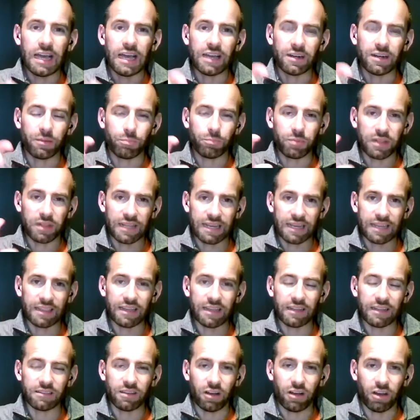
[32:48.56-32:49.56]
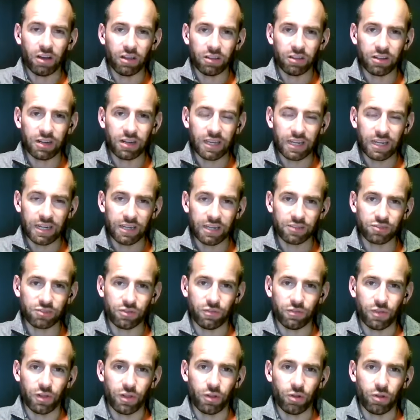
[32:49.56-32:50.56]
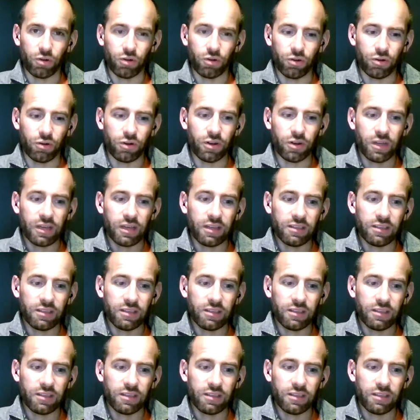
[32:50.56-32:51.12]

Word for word: and apply that to other areas of the law